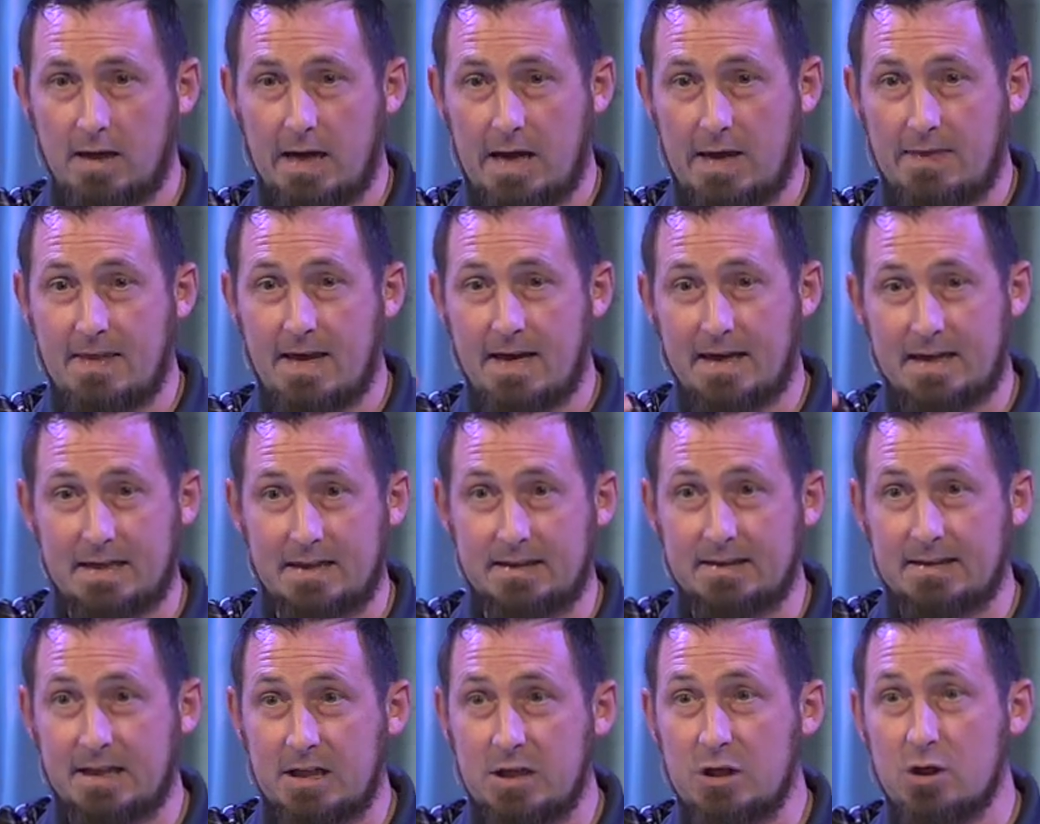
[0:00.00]
And that
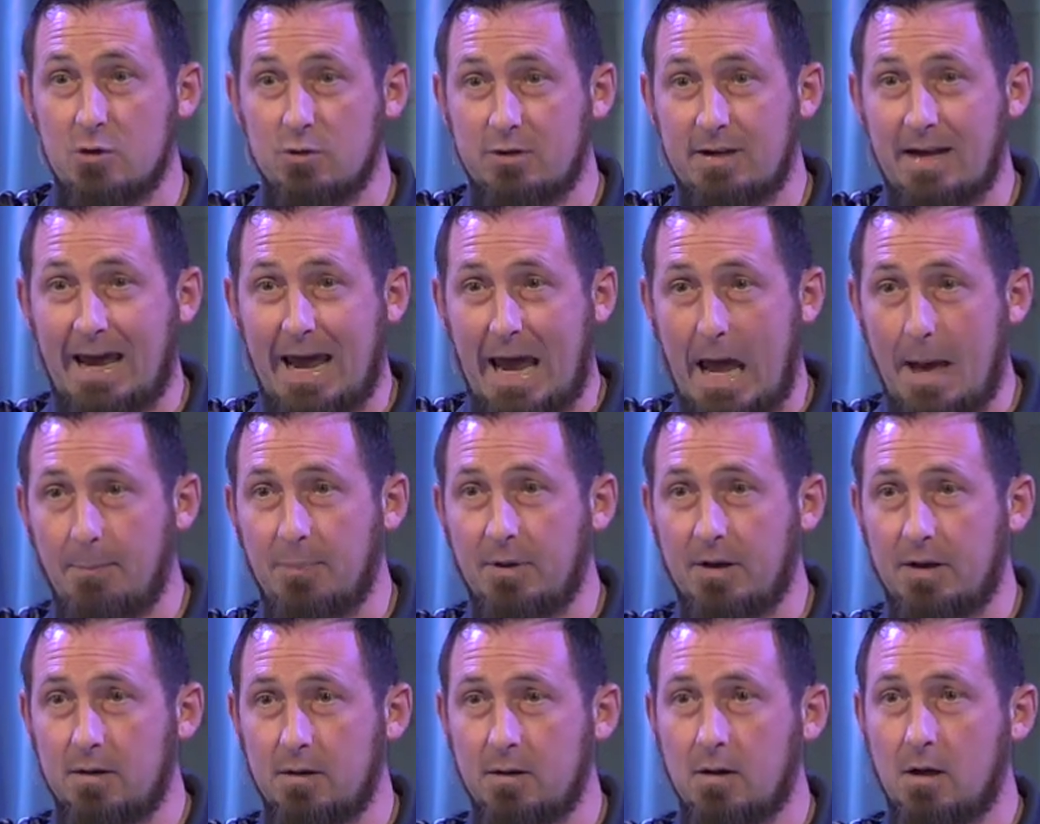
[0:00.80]
continued to
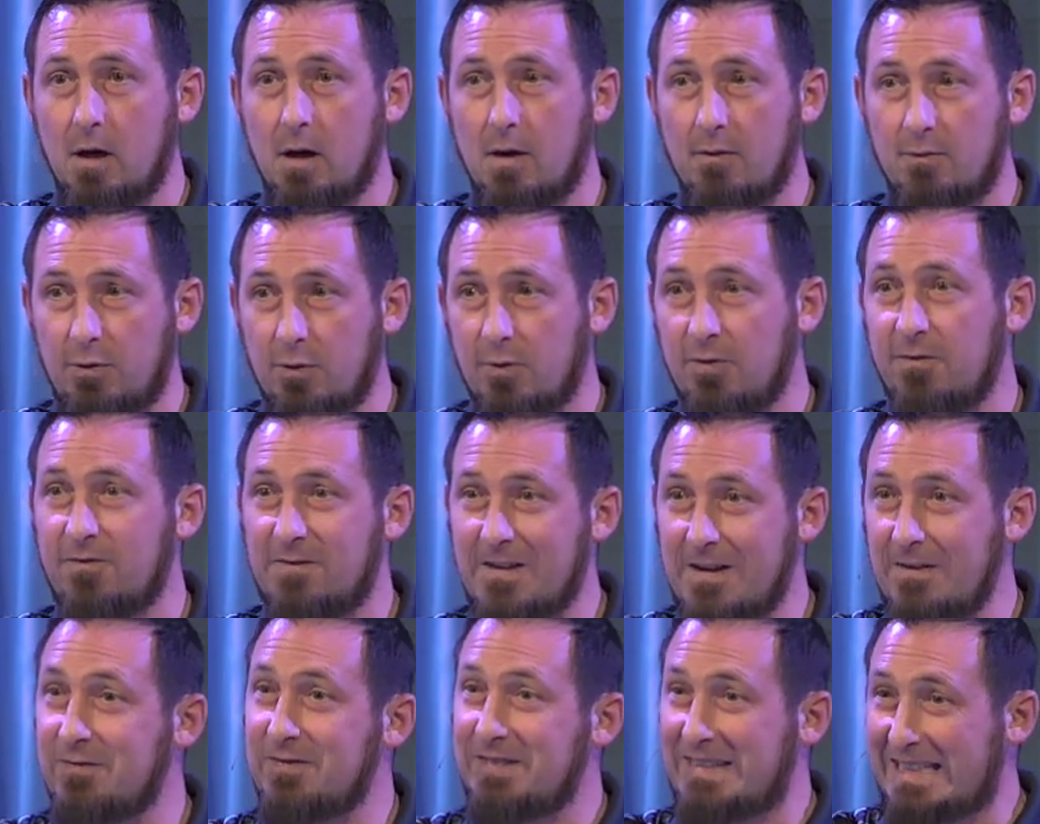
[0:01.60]
happen for
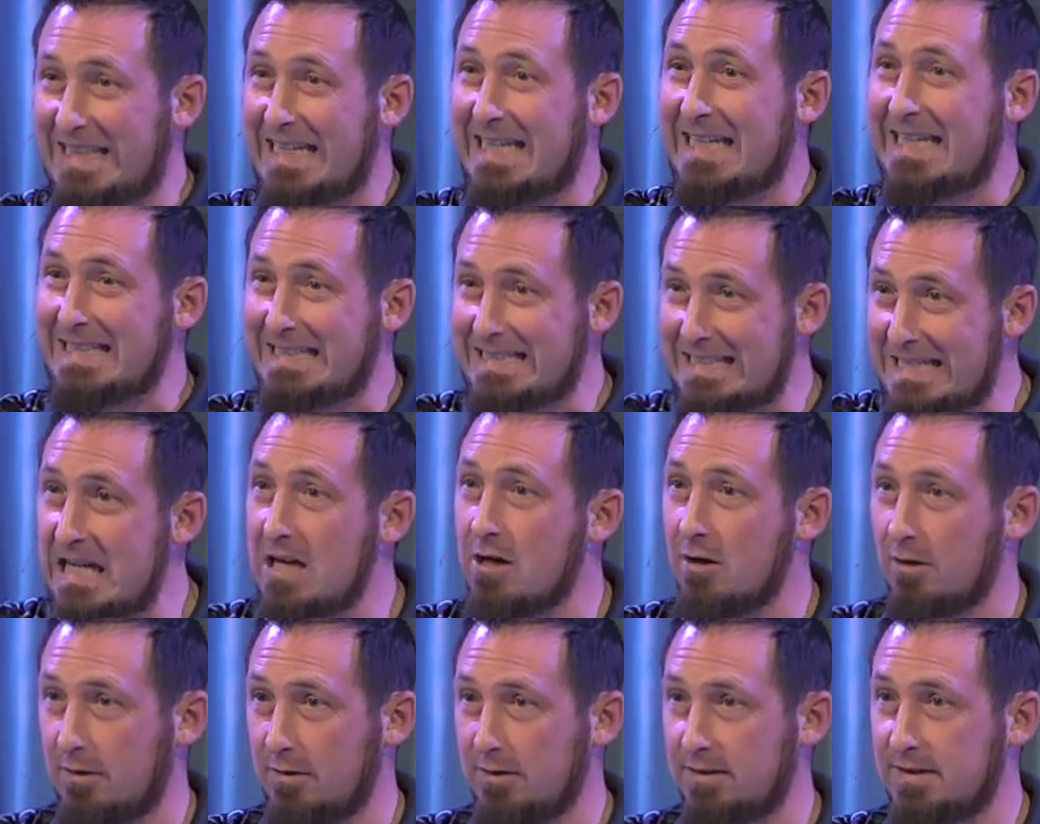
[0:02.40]
15
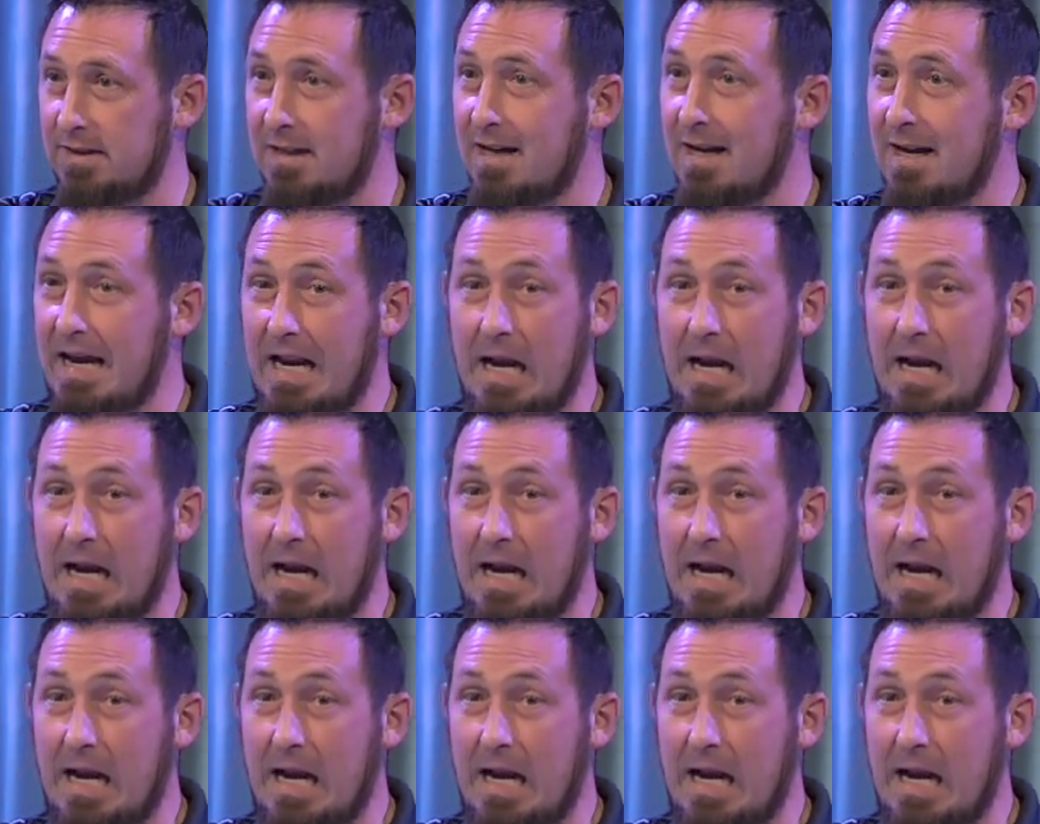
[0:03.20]
years.